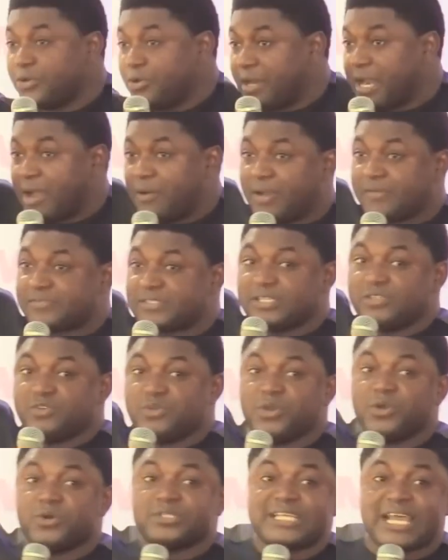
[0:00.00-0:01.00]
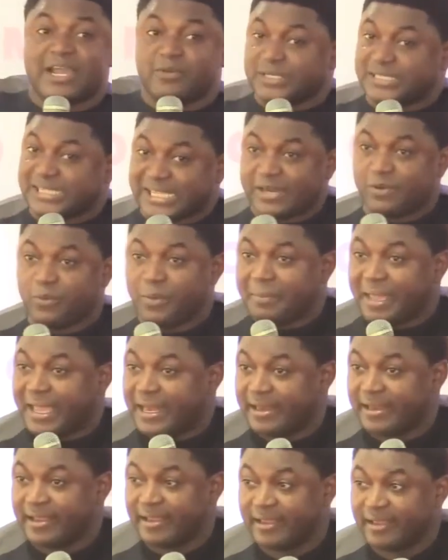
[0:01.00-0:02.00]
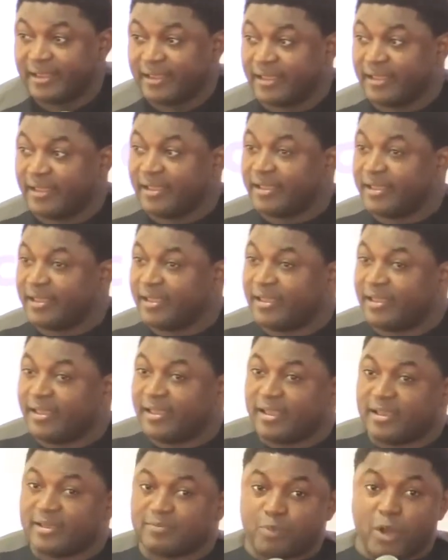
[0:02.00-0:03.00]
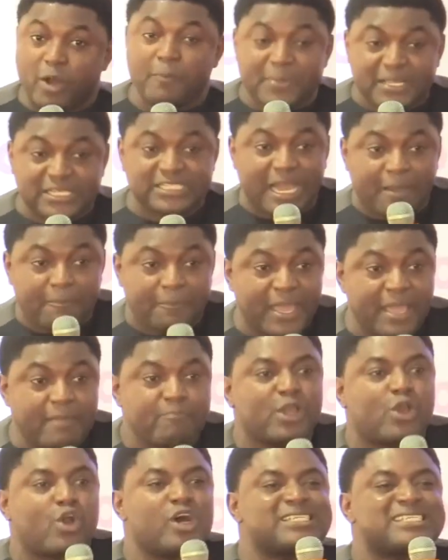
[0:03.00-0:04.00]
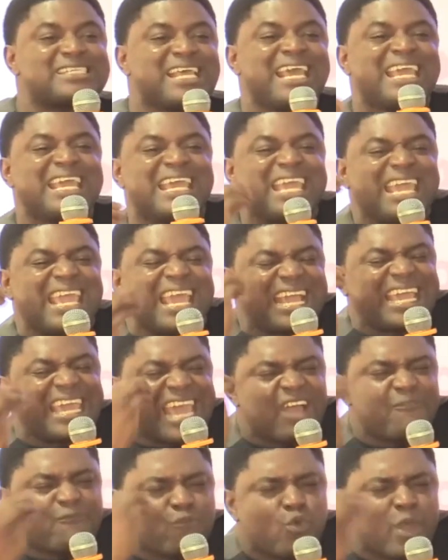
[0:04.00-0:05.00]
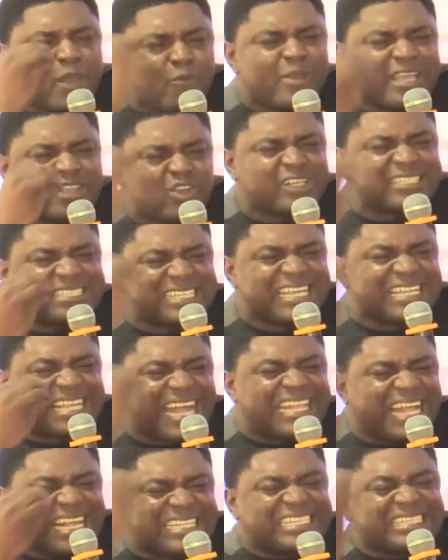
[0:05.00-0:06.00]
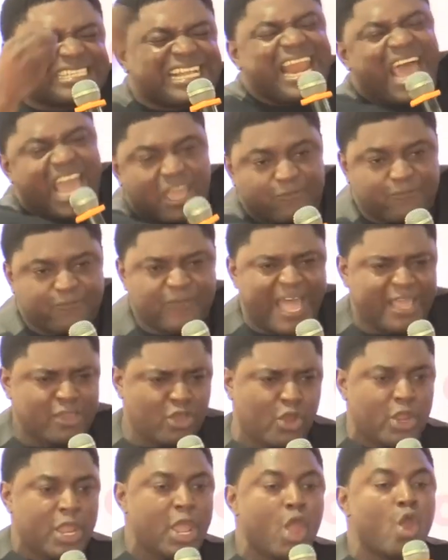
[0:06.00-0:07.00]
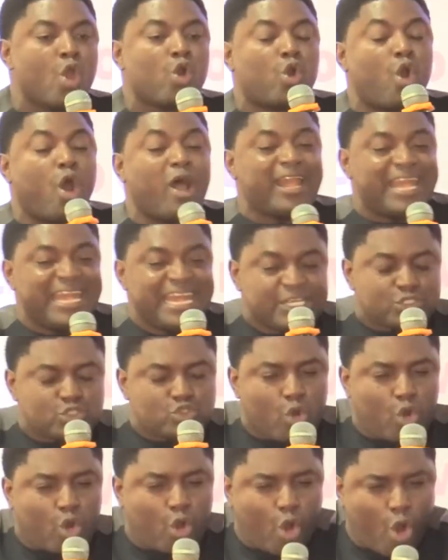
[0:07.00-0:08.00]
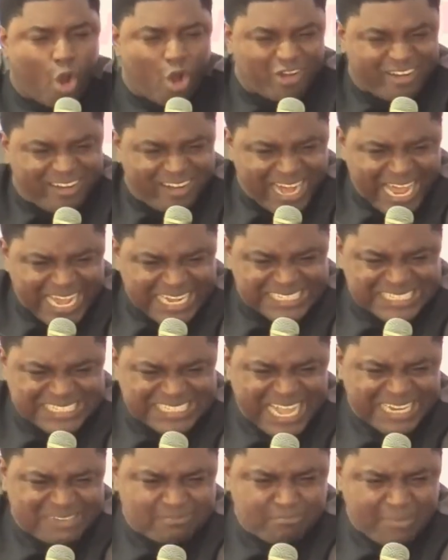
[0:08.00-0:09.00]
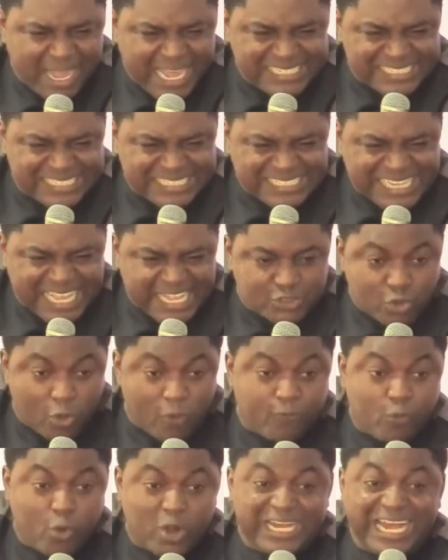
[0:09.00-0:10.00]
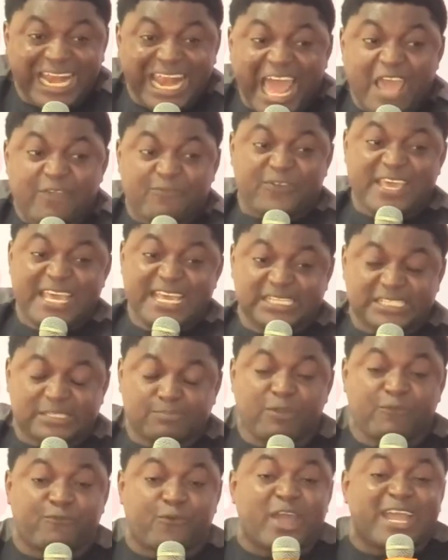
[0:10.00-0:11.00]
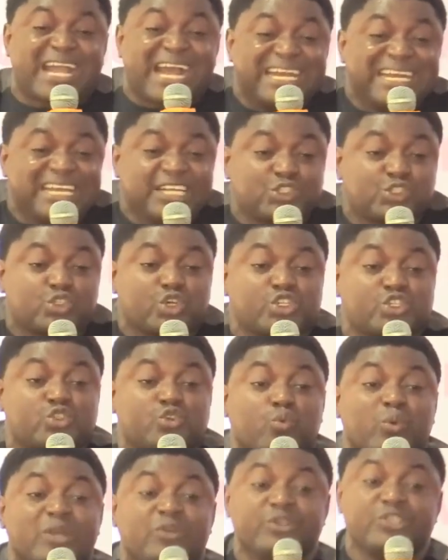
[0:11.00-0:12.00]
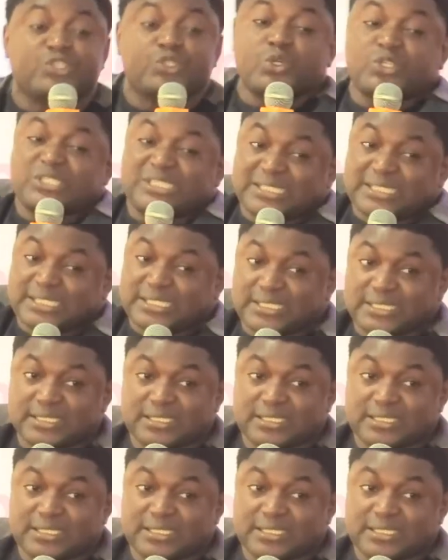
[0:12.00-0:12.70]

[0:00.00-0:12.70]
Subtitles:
we know now, I've seen you in a hotel with 3 women. Pumping champagne. Because we just think that is life. God needs to correct that mindset of what life is before he can entrust you with resources.